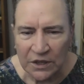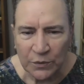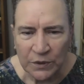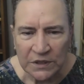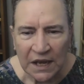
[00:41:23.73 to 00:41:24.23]
In
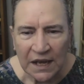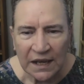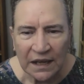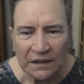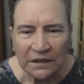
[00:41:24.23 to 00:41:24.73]
other words,
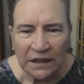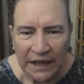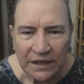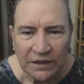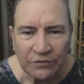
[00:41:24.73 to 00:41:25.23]
a
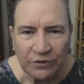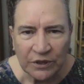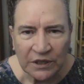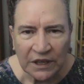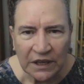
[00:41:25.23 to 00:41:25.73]
light
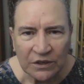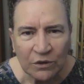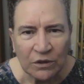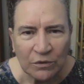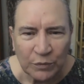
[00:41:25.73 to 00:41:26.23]
front edge.
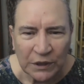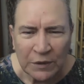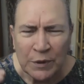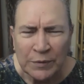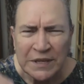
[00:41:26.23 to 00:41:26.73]
No,
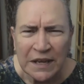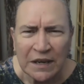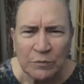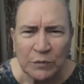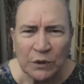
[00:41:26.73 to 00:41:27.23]
keep that
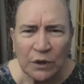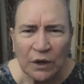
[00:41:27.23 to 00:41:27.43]
side up.